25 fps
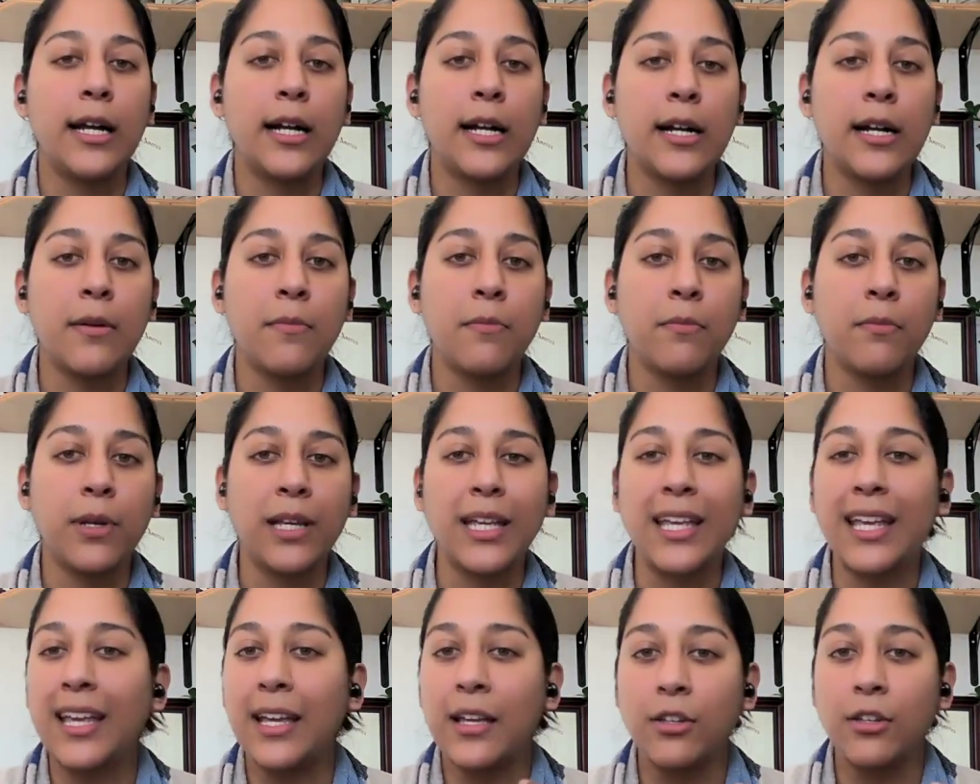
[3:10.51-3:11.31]

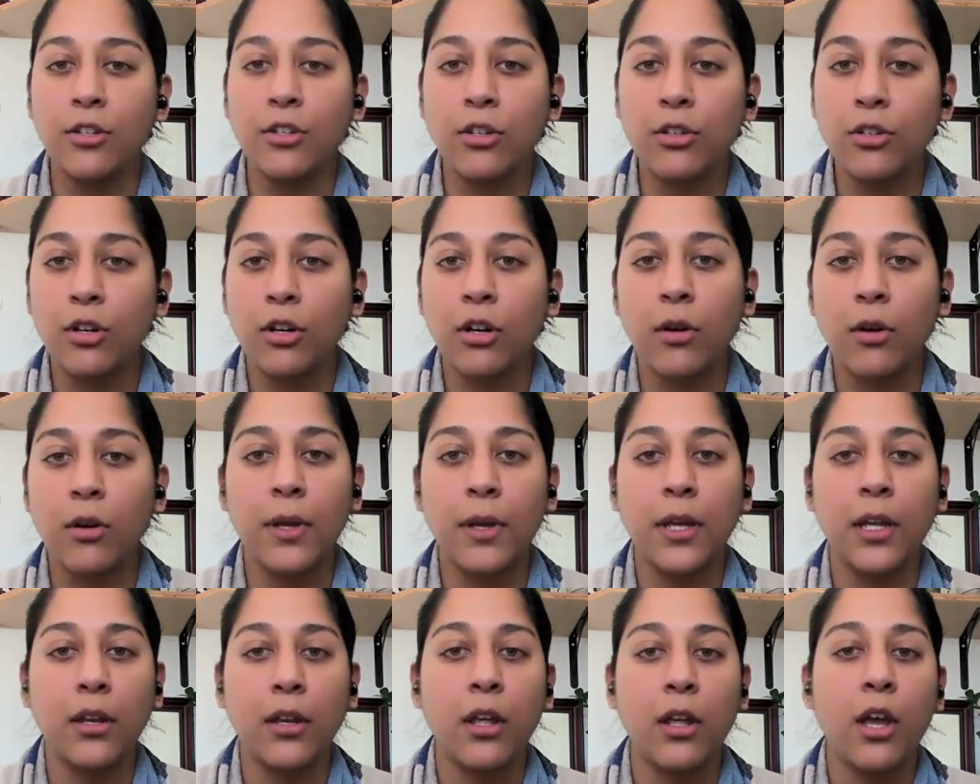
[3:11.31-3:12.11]
but can't
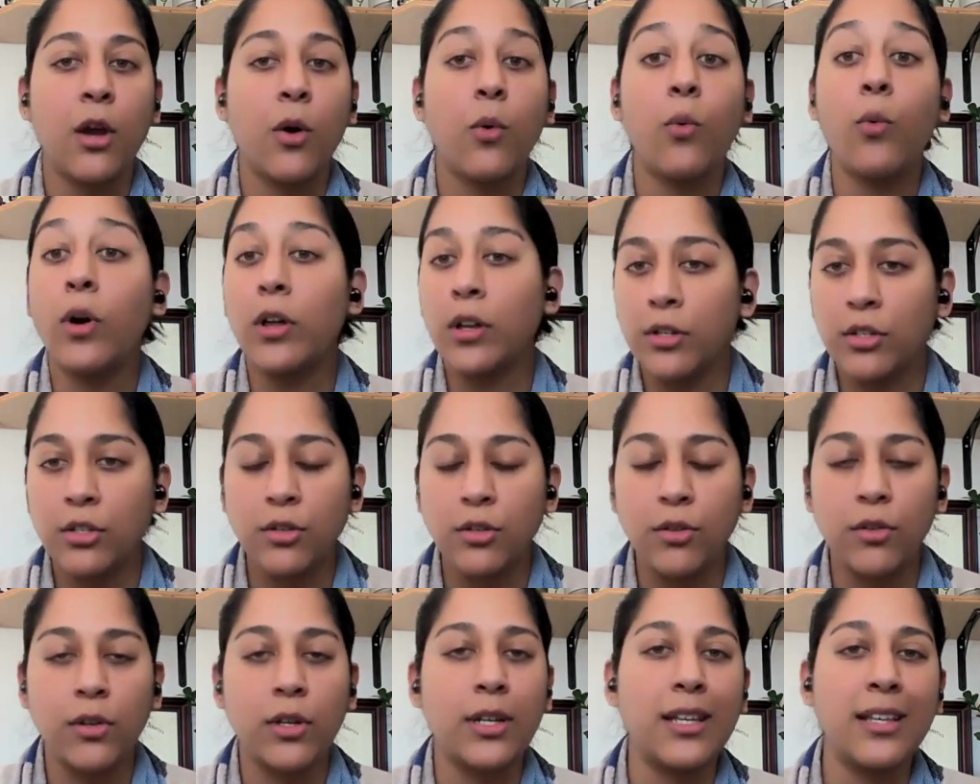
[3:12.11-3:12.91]
determine what a
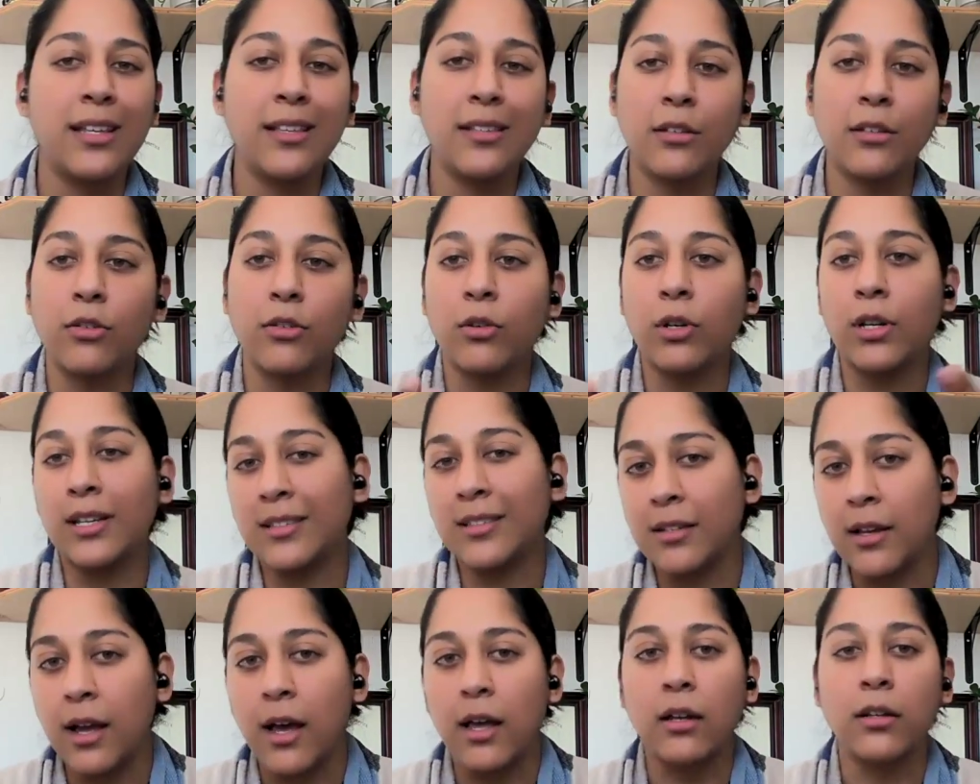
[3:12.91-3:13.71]
student is or
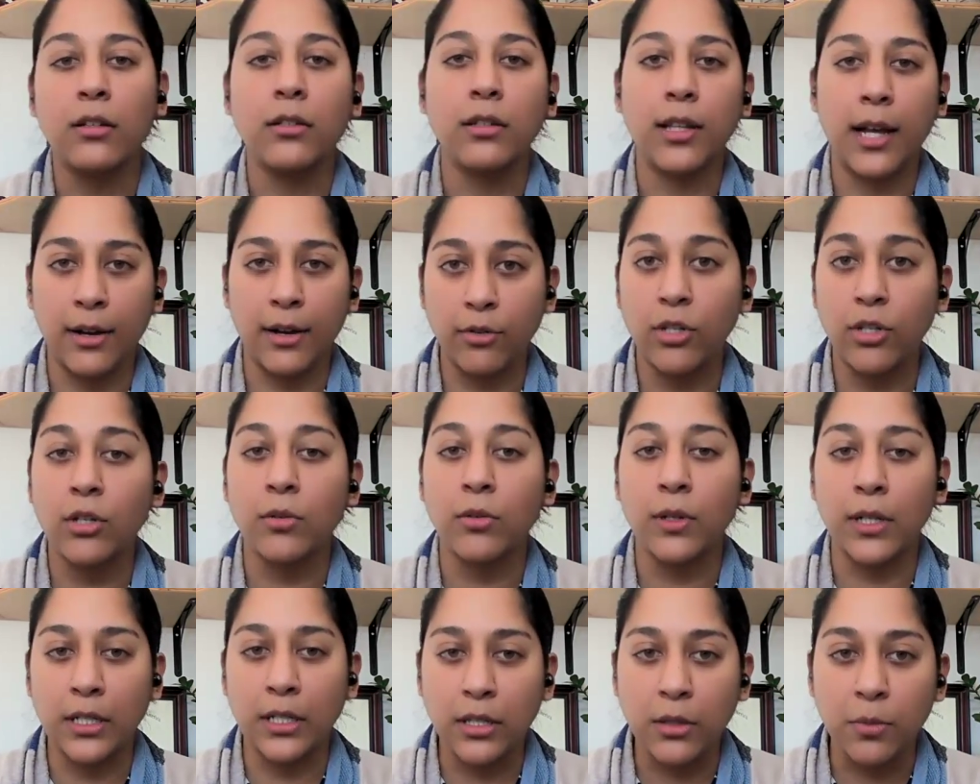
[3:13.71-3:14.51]
is not allowed
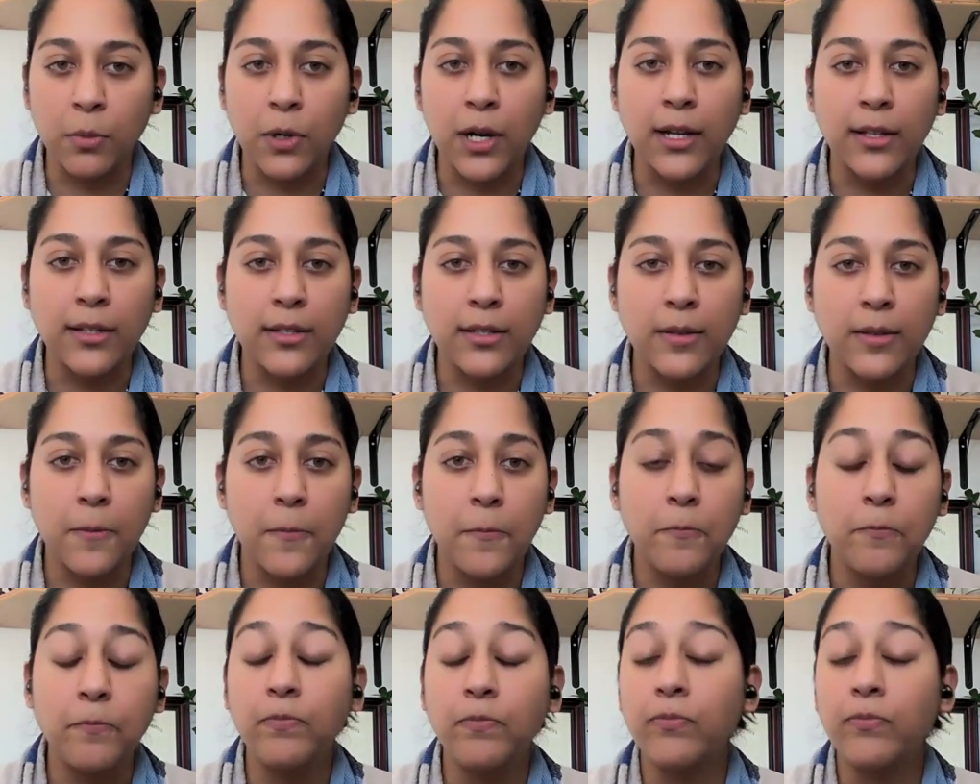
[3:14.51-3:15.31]
to express.